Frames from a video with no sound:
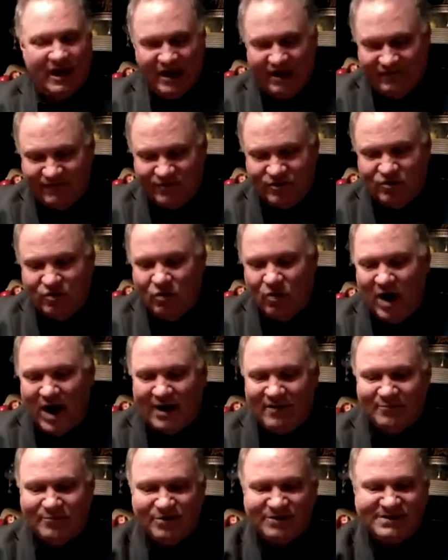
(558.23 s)
And if you
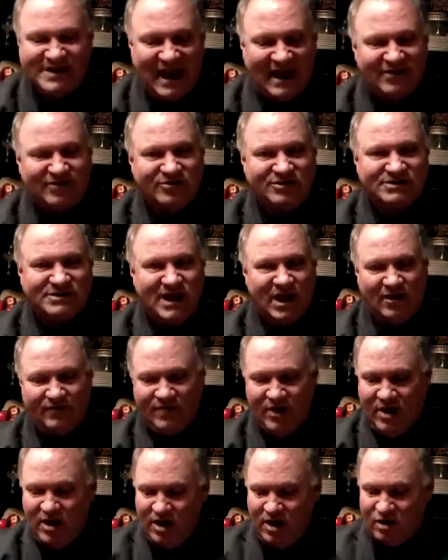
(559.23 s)
want to protect
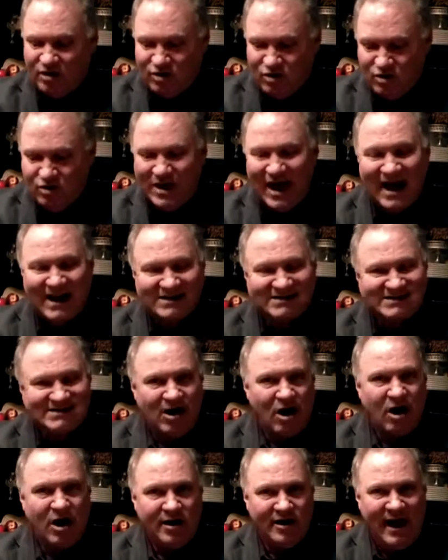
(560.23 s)
yourself, you got to
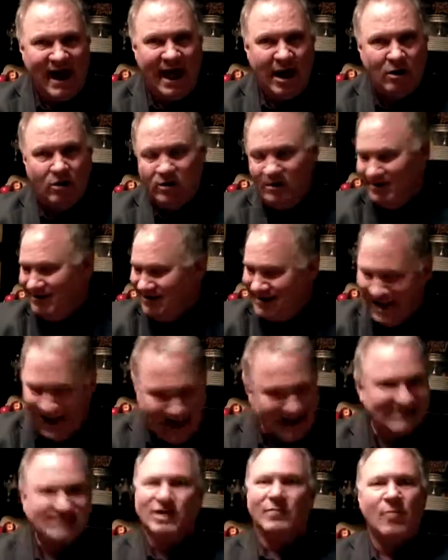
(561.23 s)
start now,
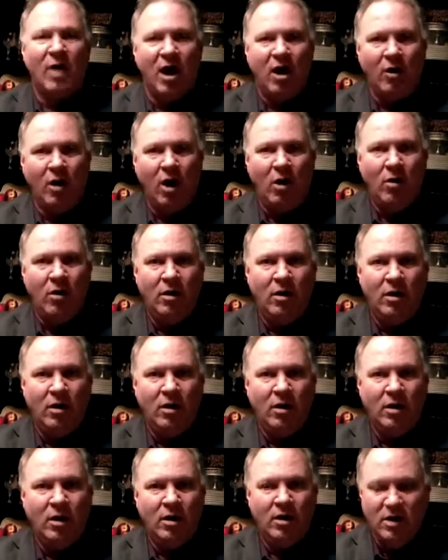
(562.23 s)
not tomorrow.
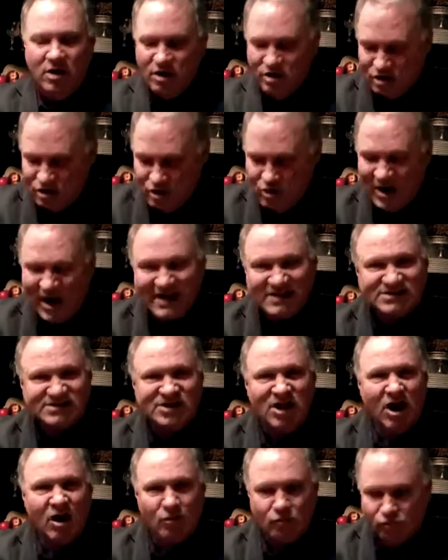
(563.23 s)
You got to
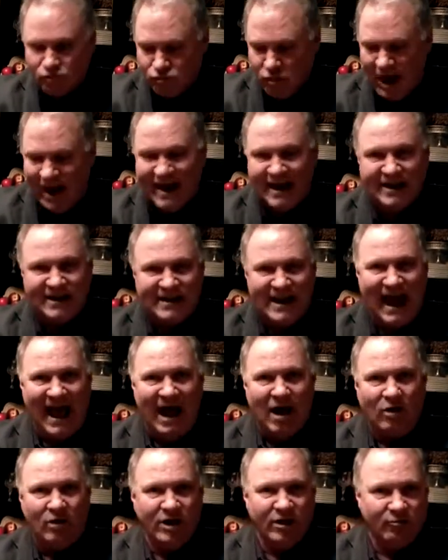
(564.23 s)
start right
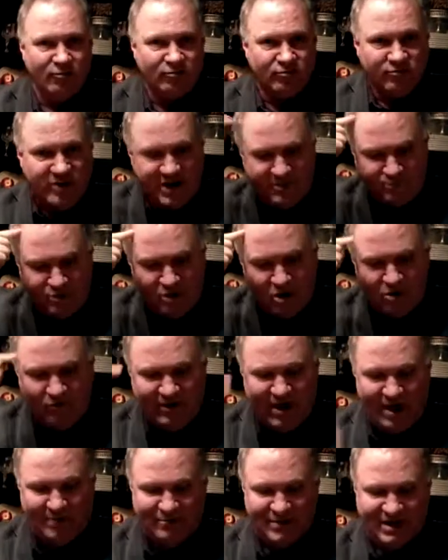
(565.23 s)
now.
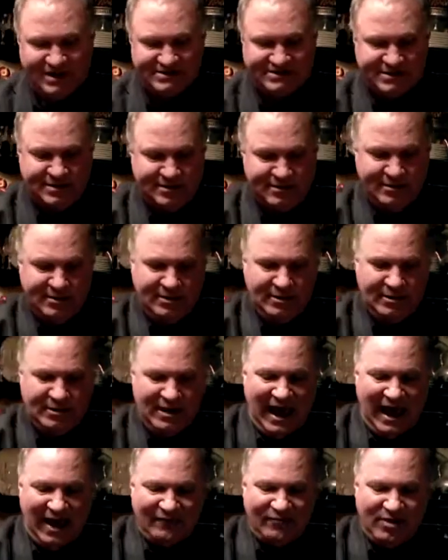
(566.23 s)
Reprogram this.
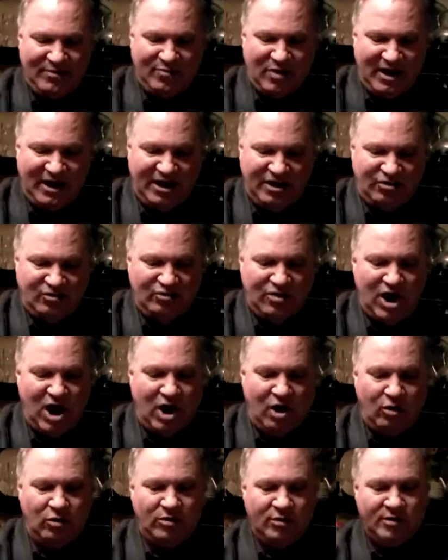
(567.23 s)
Everybody you
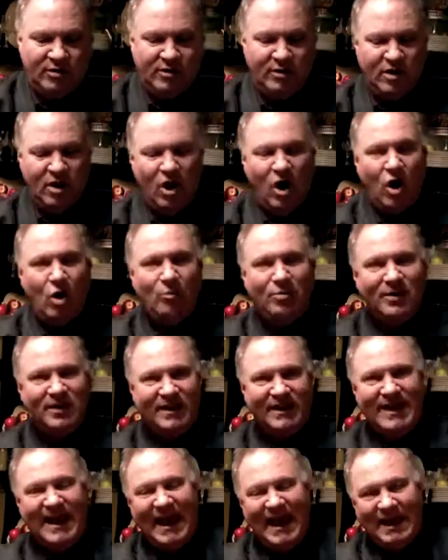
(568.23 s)
know,
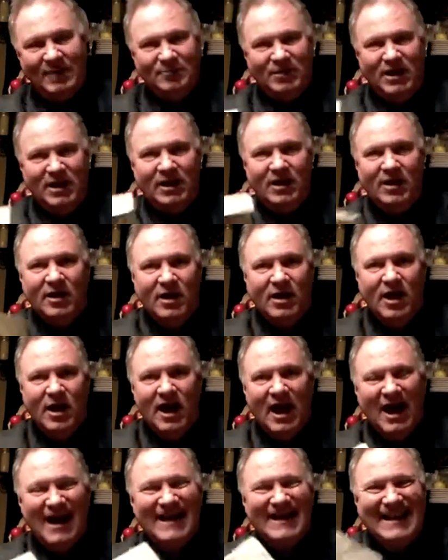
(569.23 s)
open a KB,
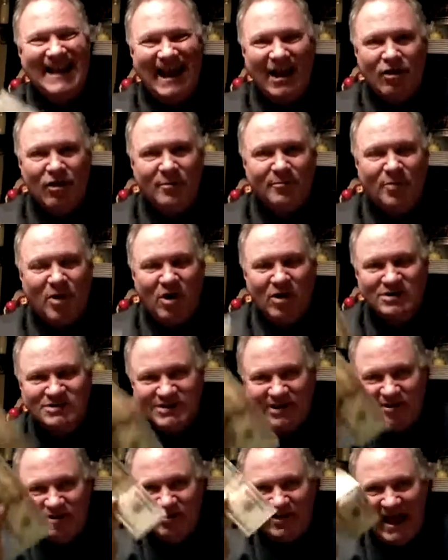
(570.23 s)
a
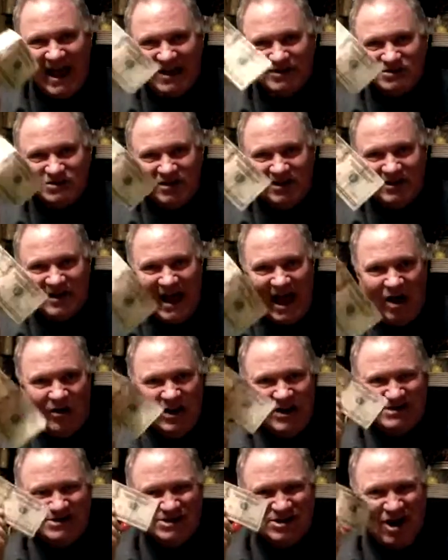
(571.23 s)
Karatbars International
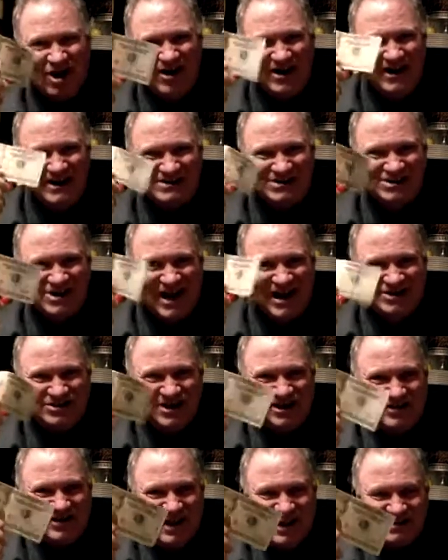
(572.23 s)
account, and start
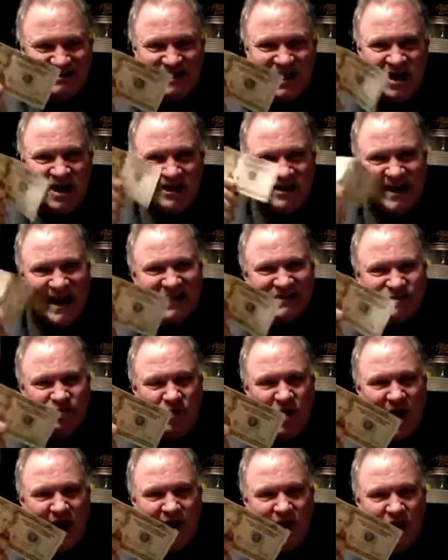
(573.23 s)
exchanging this.
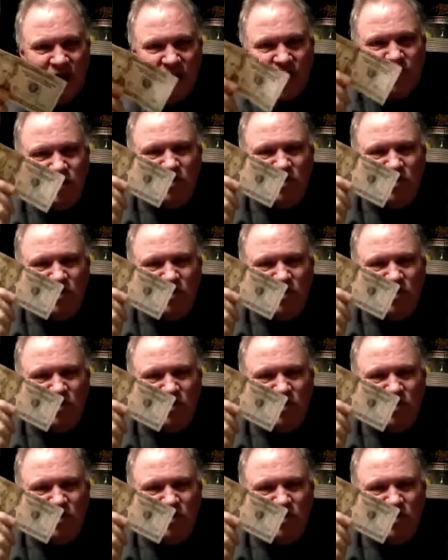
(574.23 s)
Guess what?